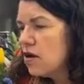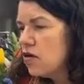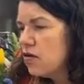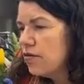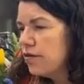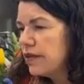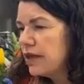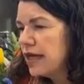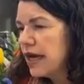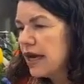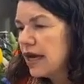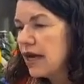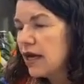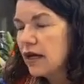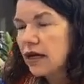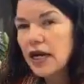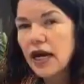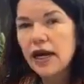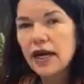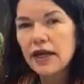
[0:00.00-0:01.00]
Nope. They yeah.
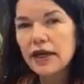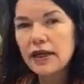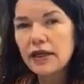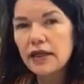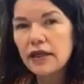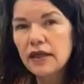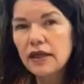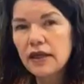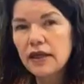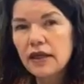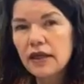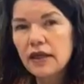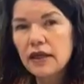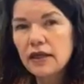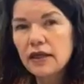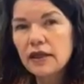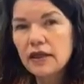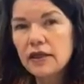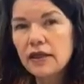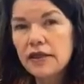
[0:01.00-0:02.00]
have folding ones.
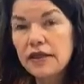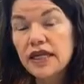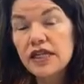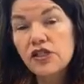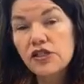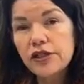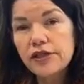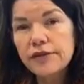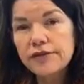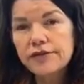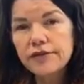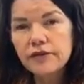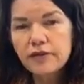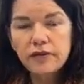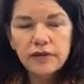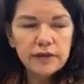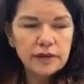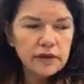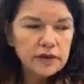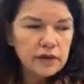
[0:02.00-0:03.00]
They do?
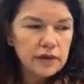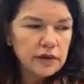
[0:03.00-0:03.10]
They do.